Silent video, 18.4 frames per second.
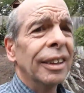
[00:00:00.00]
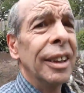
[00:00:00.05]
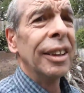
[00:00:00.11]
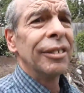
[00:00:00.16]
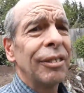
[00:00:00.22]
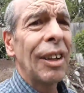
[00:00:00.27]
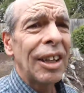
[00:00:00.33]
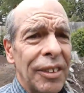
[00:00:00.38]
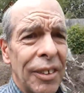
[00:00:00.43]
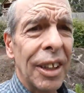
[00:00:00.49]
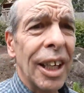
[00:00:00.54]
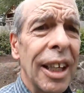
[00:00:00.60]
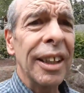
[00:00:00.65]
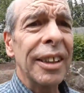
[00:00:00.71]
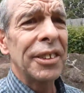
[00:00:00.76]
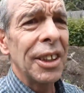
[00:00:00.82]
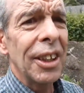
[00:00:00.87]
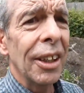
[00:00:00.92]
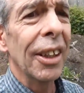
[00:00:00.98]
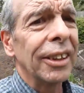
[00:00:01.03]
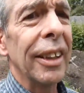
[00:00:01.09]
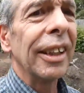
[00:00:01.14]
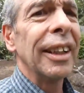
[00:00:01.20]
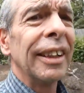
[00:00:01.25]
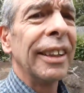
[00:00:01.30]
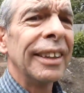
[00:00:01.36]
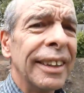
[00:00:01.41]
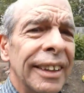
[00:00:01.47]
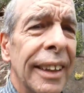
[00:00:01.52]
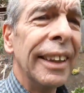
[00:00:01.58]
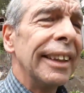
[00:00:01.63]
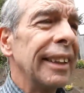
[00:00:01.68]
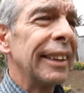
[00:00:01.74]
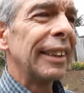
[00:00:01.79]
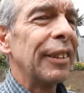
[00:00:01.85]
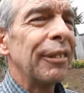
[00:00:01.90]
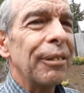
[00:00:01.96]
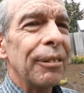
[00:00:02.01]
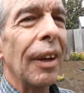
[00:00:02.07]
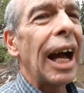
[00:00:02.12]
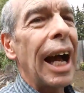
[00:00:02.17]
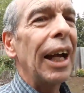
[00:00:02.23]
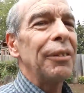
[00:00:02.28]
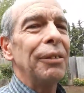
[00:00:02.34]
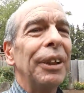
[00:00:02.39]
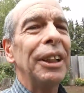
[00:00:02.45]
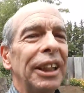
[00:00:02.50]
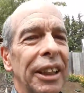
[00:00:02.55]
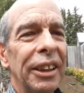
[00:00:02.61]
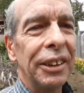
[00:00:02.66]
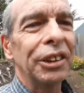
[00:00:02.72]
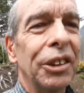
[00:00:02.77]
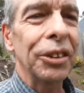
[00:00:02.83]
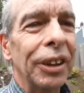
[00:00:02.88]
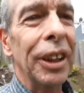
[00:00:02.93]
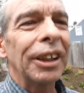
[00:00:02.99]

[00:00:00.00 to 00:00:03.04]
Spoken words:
Father Don's yard. I really enjoy